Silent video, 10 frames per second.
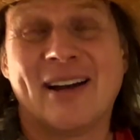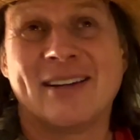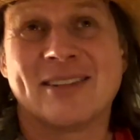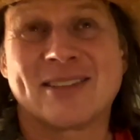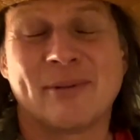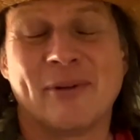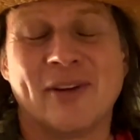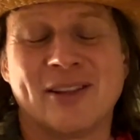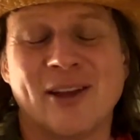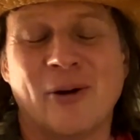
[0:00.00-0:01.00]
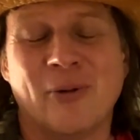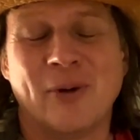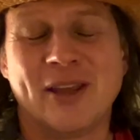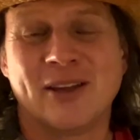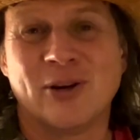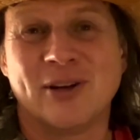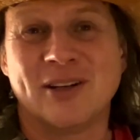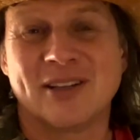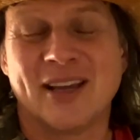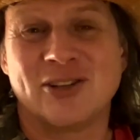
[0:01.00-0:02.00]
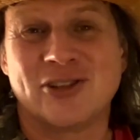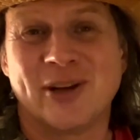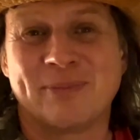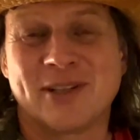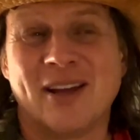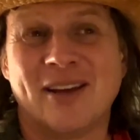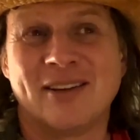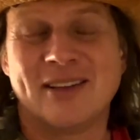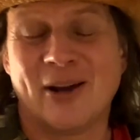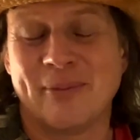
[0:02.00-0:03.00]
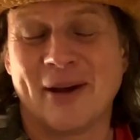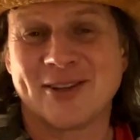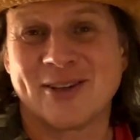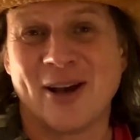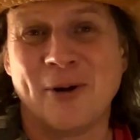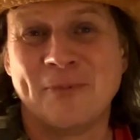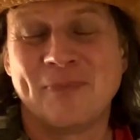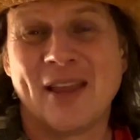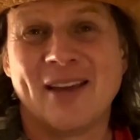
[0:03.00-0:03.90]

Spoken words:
some of it though, we couldn't get shipped down to Mexico.